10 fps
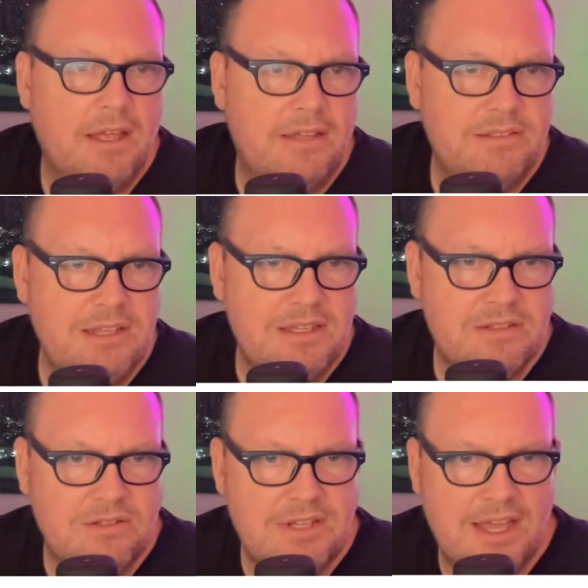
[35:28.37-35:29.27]
I see he has
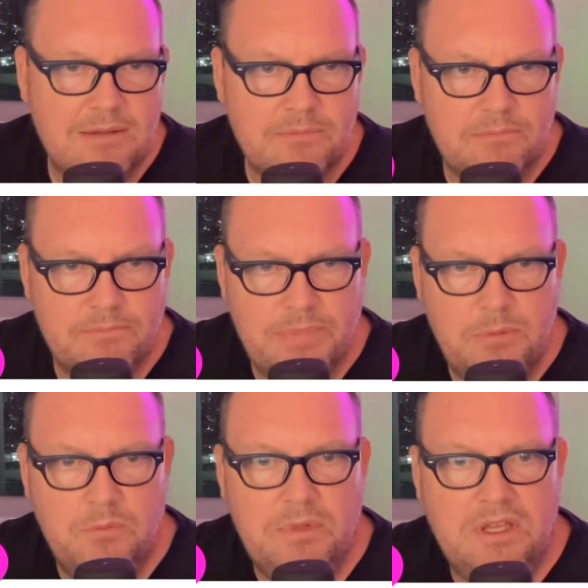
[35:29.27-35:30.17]
to attack
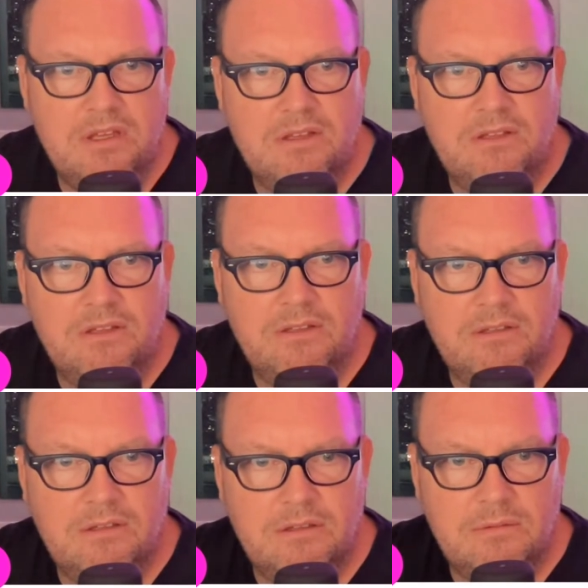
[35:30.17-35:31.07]
people because
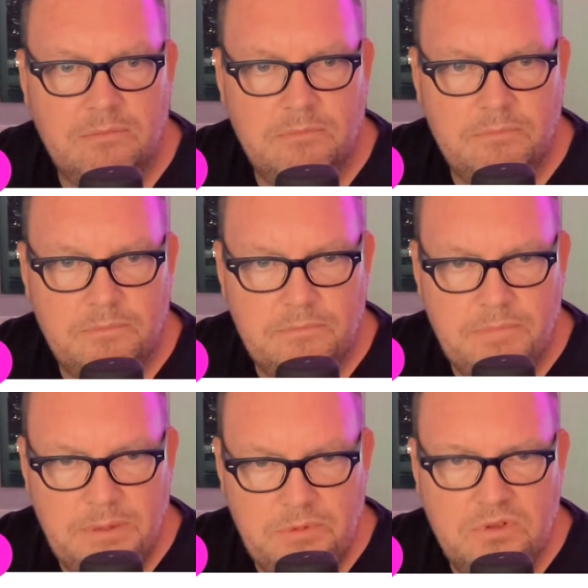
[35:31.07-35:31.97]

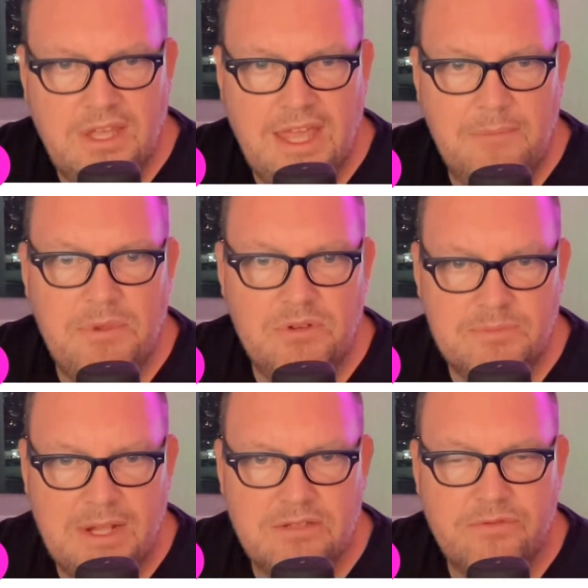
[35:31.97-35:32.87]
people can't be
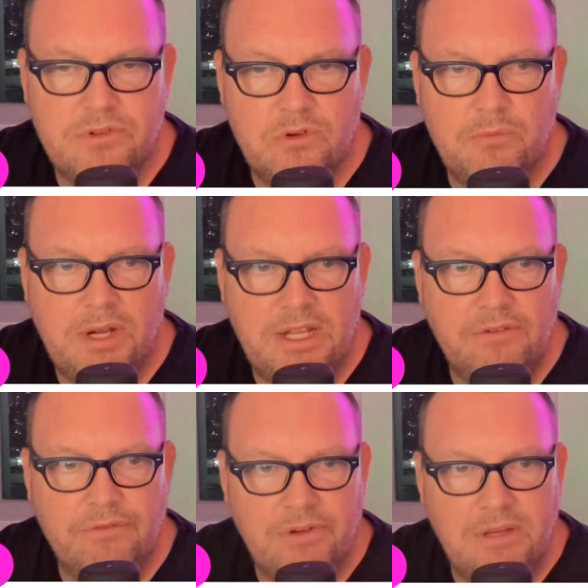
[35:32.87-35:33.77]
responsible for their own money
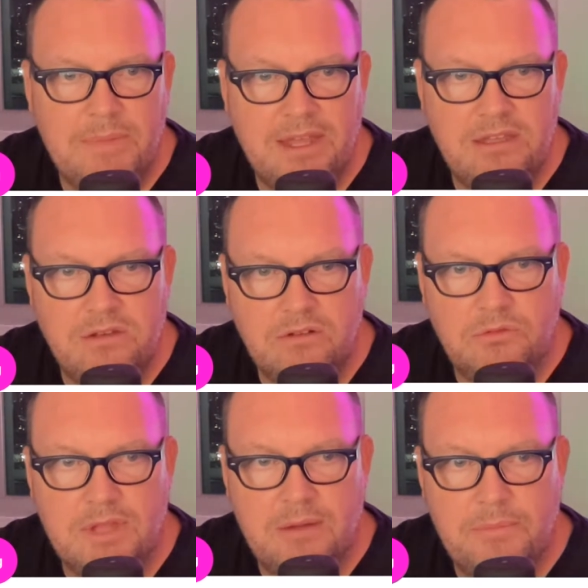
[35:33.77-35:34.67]
or freely make yield
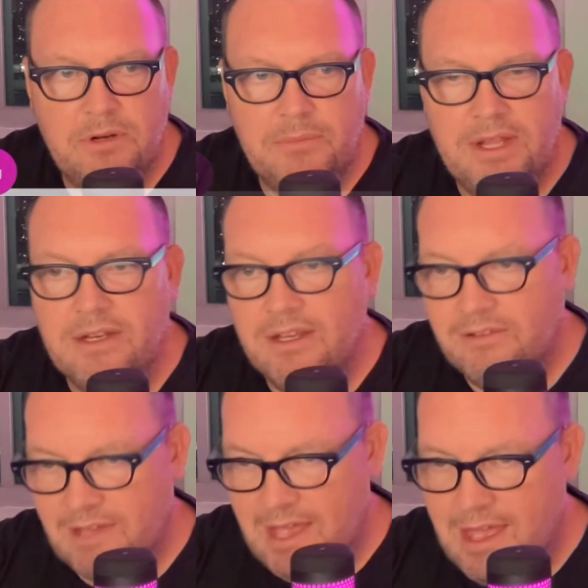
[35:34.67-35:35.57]
without middlemen.
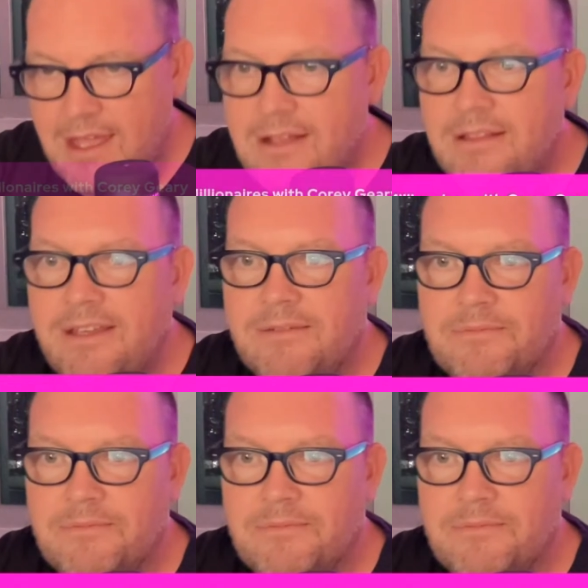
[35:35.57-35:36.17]
Exactly.